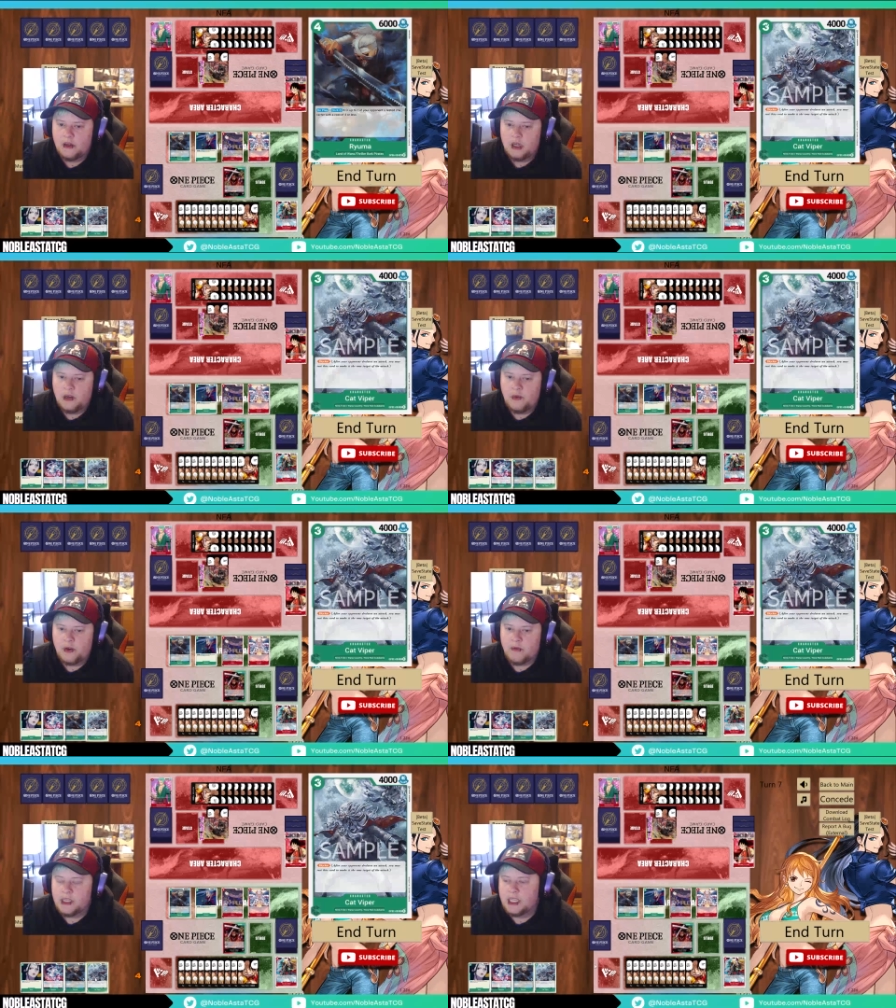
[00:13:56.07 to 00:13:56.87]
would
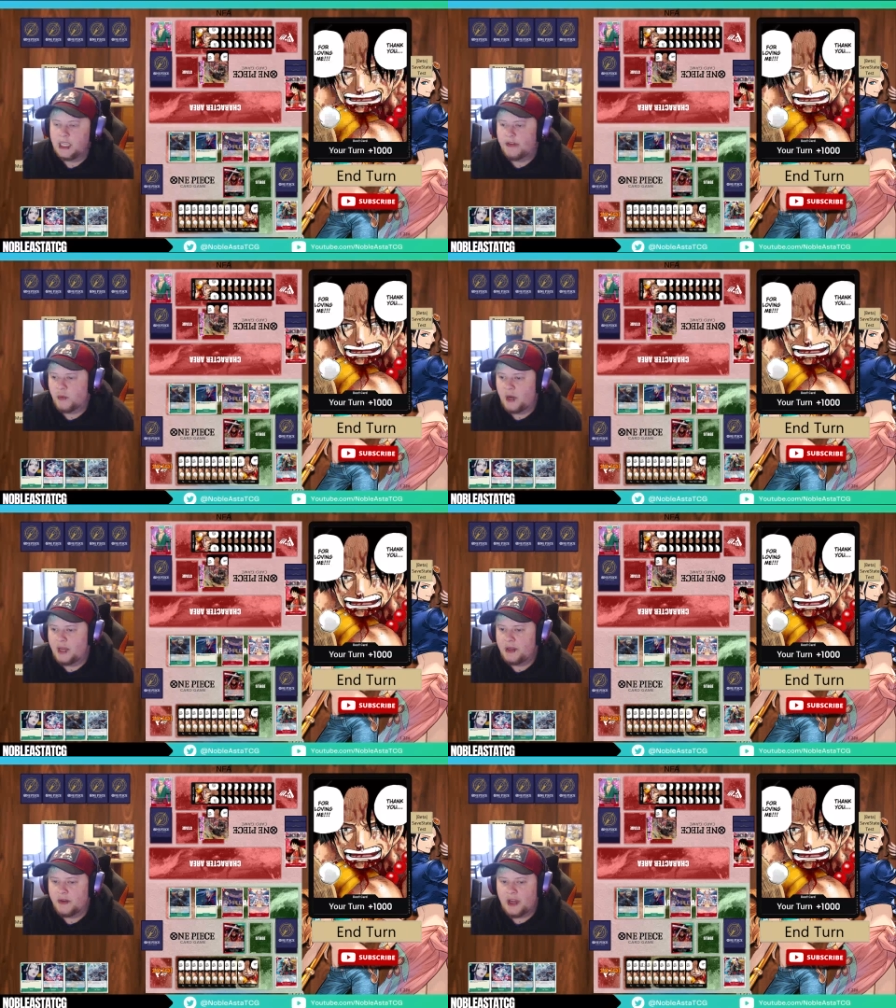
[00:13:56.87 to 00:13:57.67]
have really loved
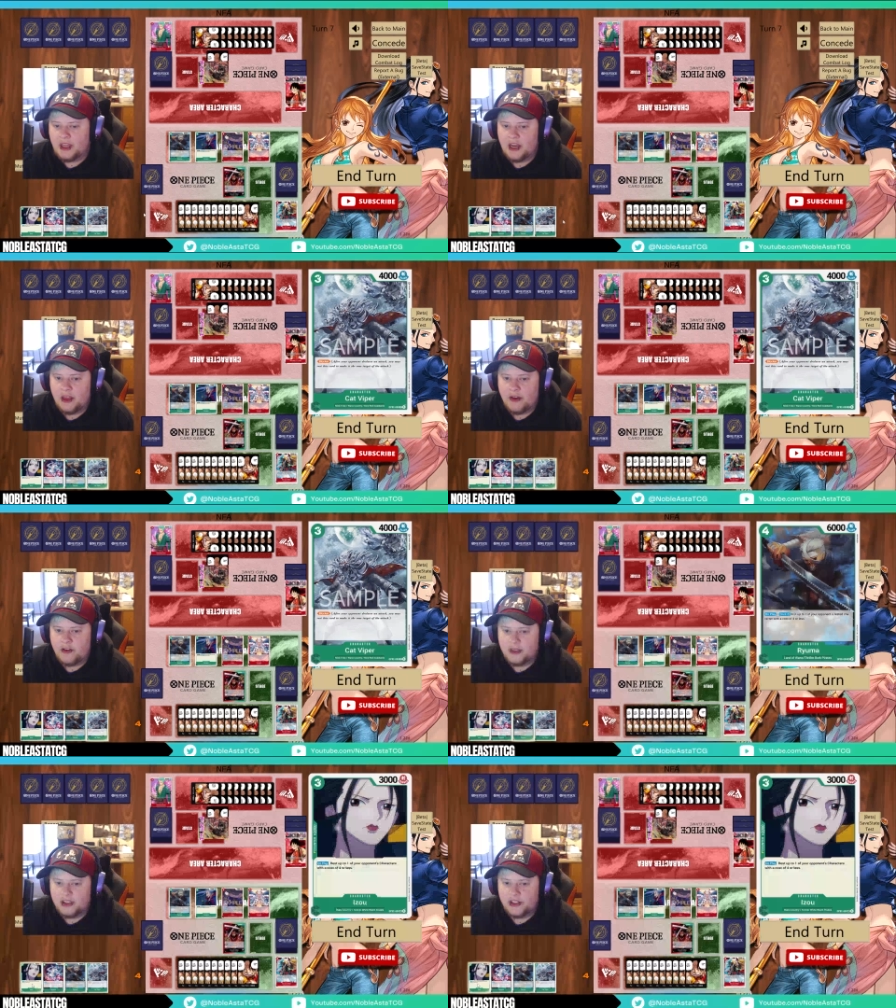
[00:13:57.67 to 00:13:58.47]
Whitebeard right there. That would
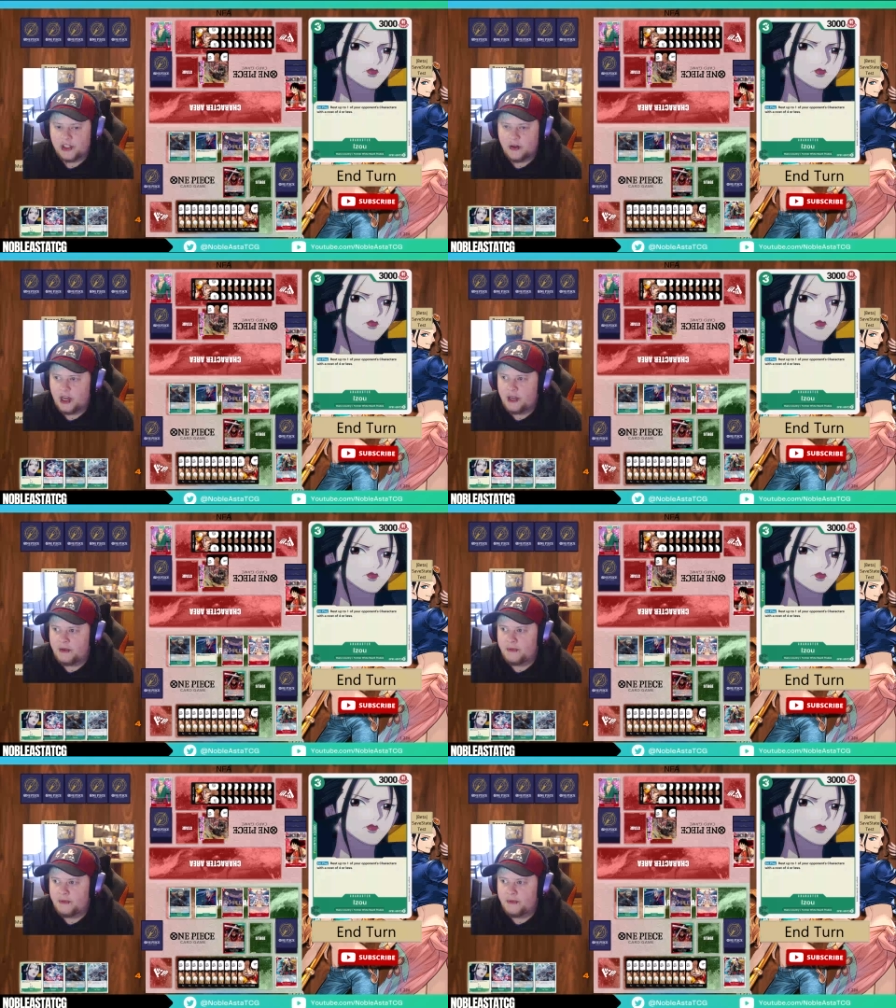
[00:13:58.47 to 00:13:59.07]
have been so great.